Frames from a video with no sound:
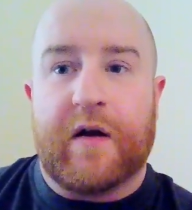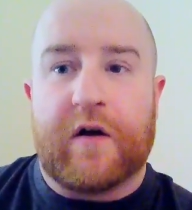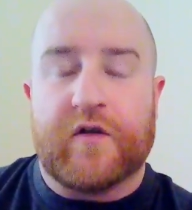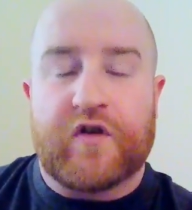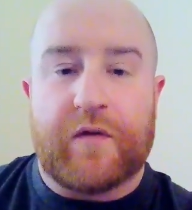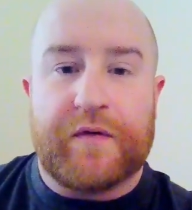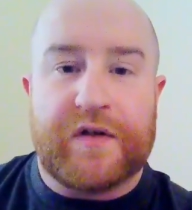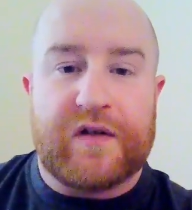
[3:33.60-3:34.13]

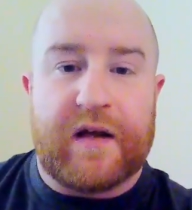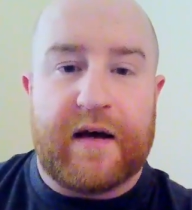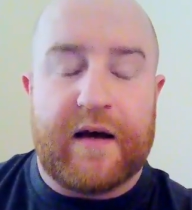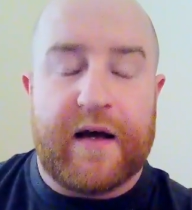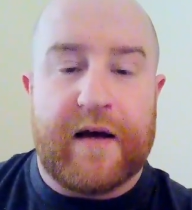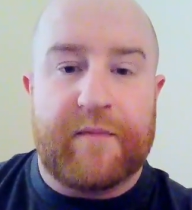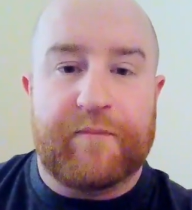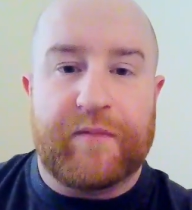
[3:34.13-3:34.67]
because
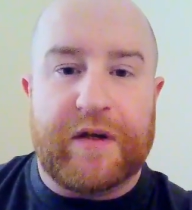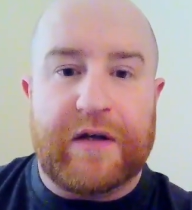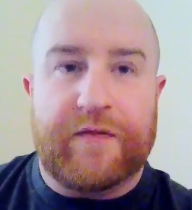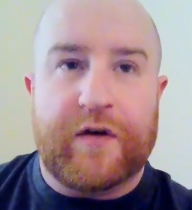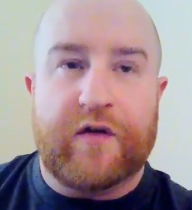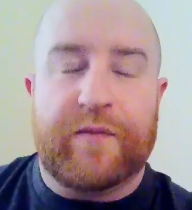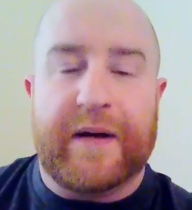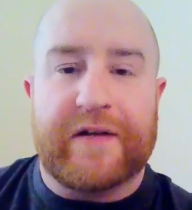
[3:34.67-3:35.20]
obviously,
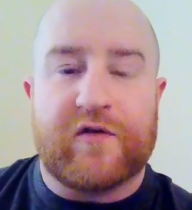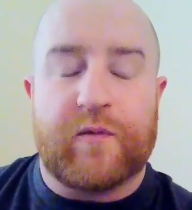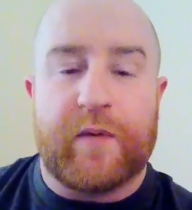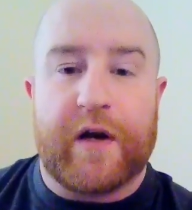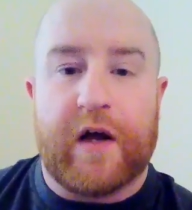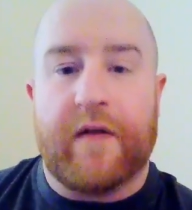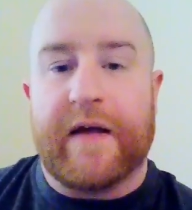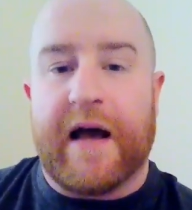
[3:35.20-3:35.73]
if you speak to
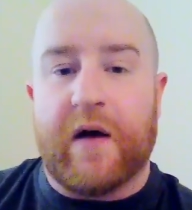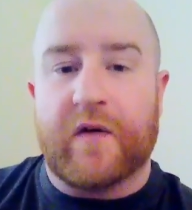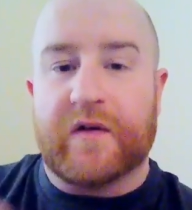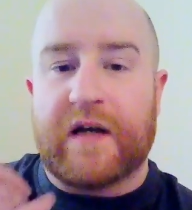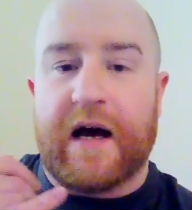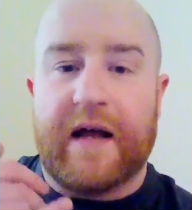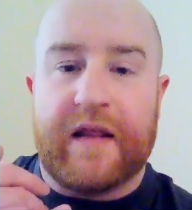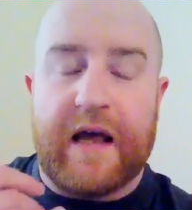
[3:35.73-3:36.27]
somebody on the
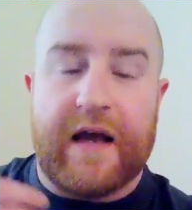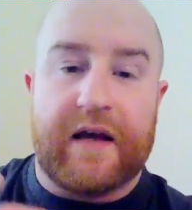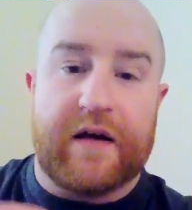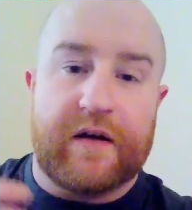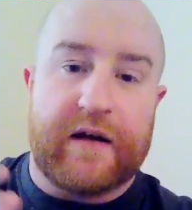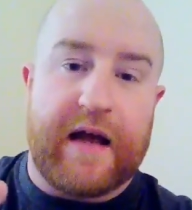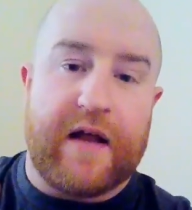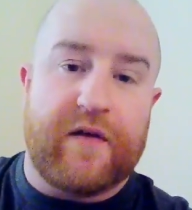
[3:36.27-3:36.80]
outside, they
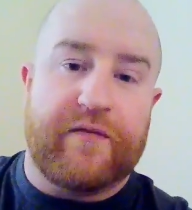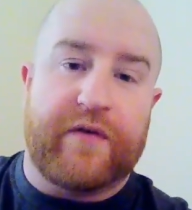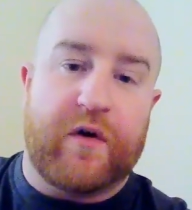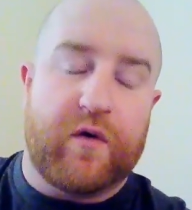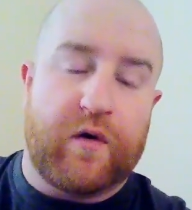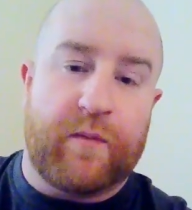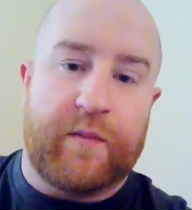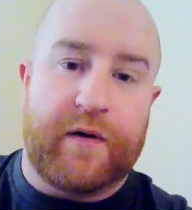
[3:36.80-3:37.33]
can get the
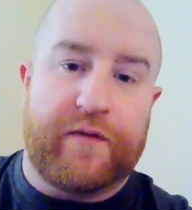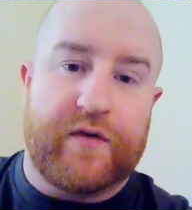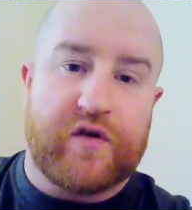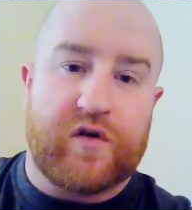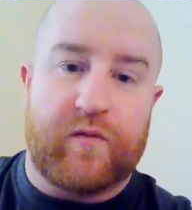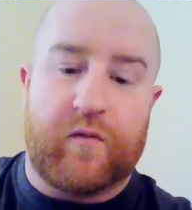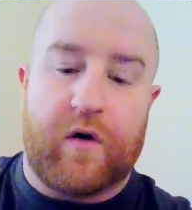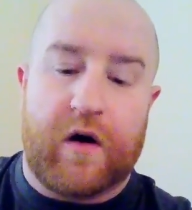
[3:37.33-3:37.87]
phone number for
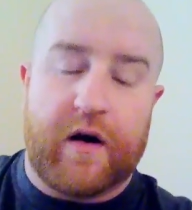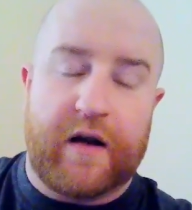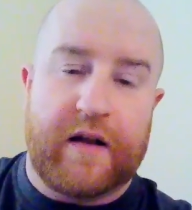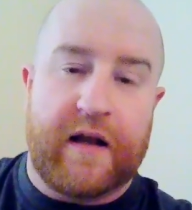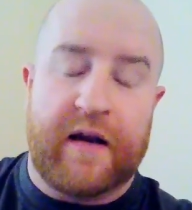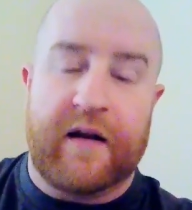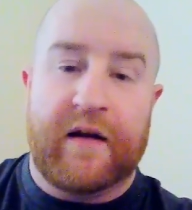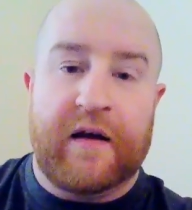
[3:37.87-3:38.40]
someone,
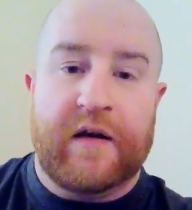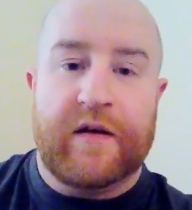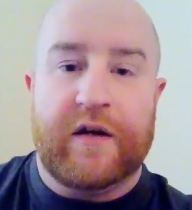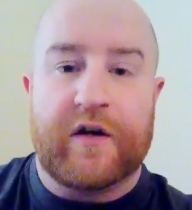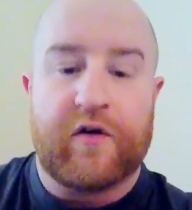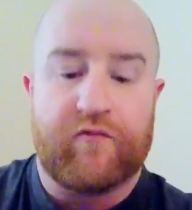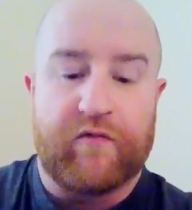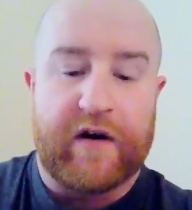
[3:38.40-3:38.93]
and then
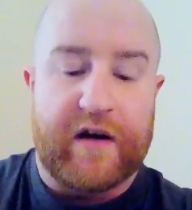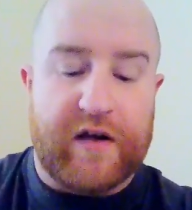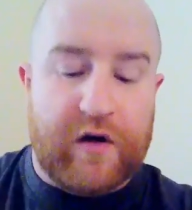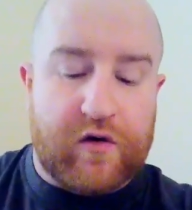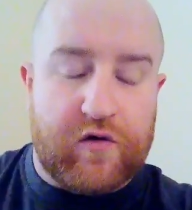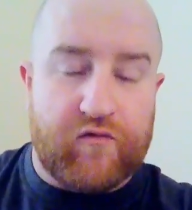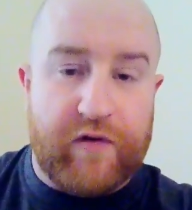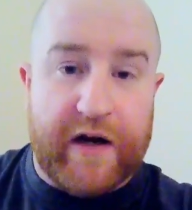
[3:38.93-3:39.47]
you
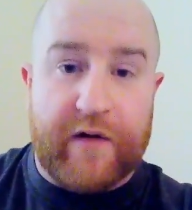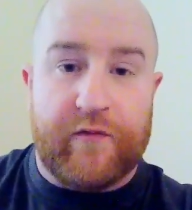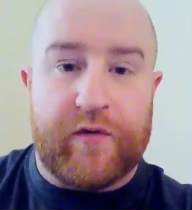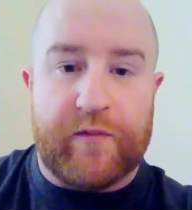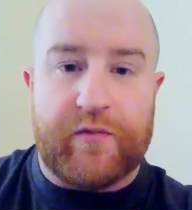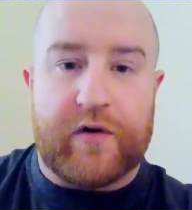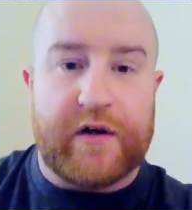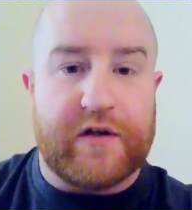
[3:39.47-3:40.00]
could ring them
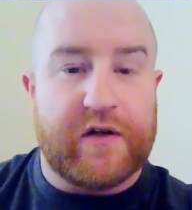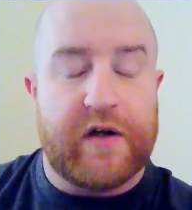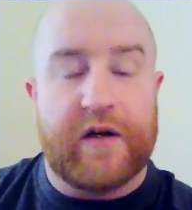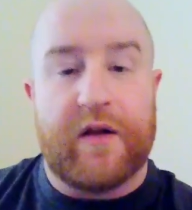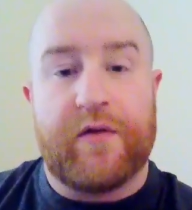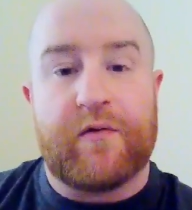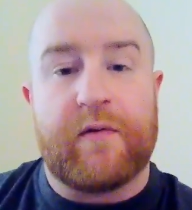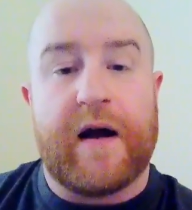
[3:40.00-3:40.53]
from
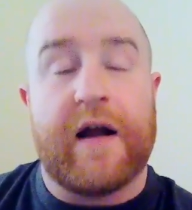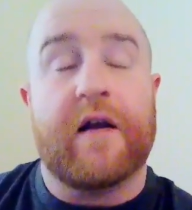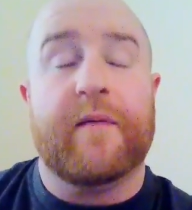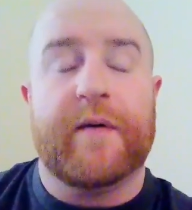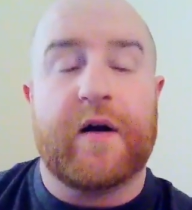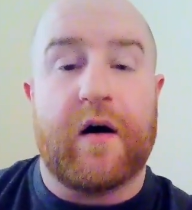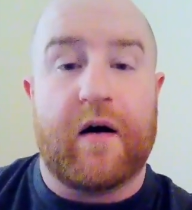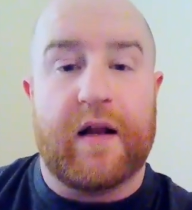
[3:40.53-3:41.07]
prison and threaten
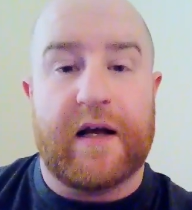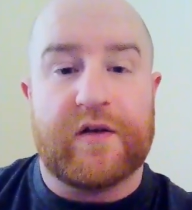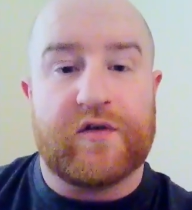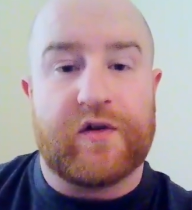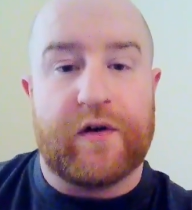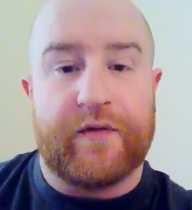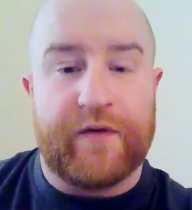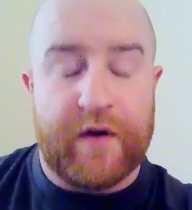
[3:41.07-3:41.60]
them and all that
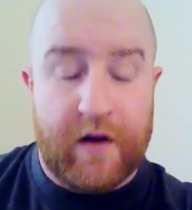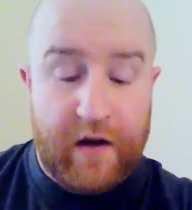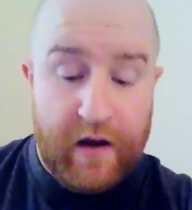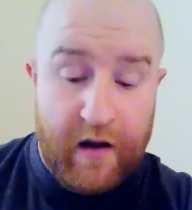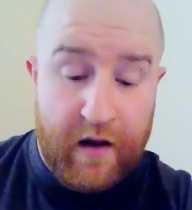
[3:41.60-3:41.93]
stuff.